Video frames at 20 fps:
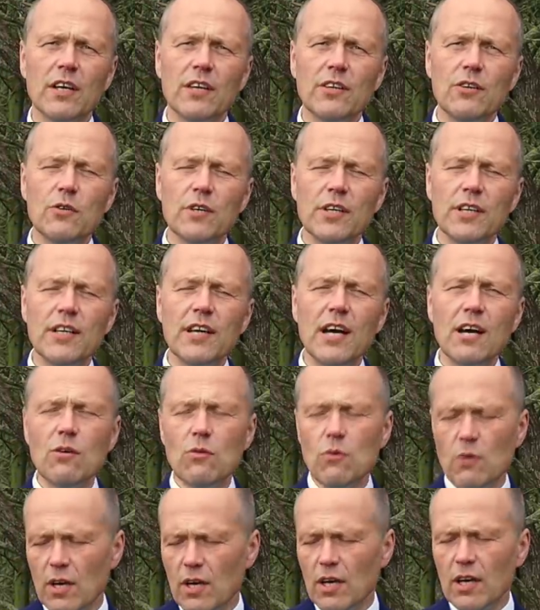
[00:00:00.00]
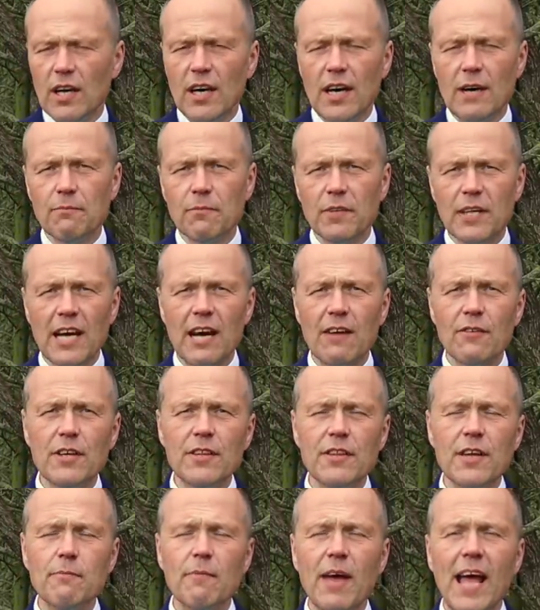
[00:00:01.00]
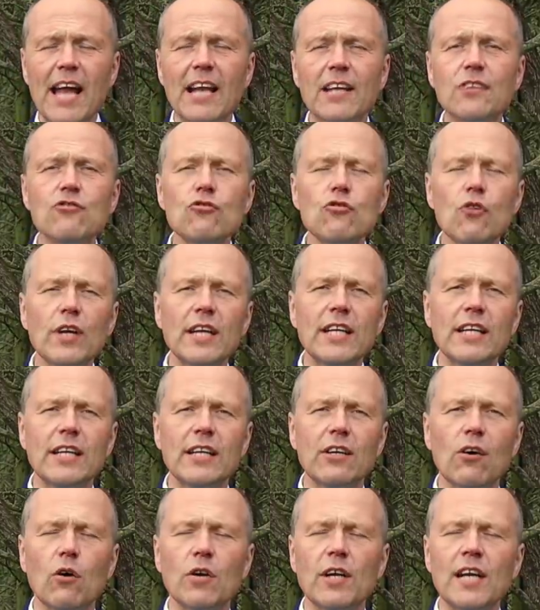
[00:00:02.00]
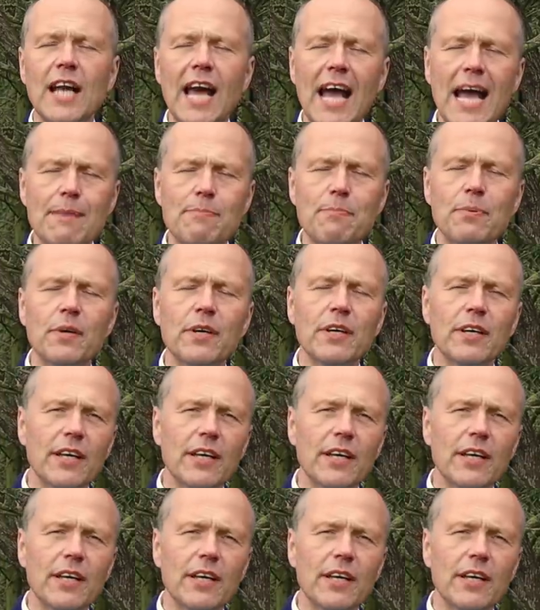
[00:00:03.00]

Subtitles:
You can now carry them electronically on an app